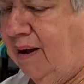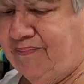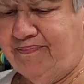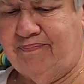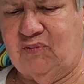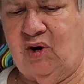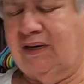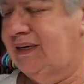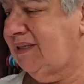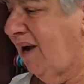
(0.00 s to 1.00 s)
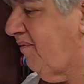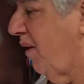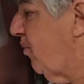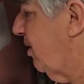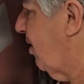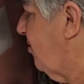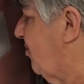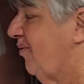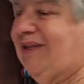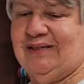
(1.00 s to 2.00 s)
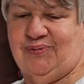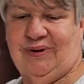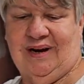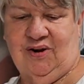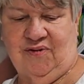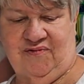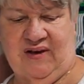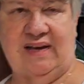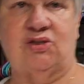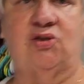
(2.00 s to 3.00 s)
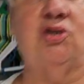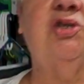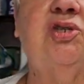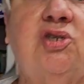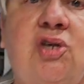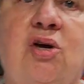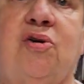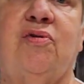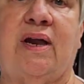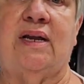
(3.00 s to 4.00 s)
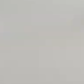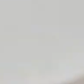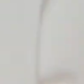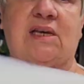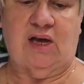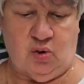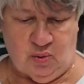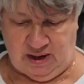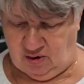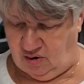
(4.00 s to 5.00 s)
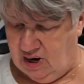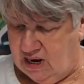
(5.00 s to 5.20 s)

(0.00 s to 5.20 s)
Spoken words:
I'm trying to decide if I want to go through this one a little faster, just to show you that it does get quicker.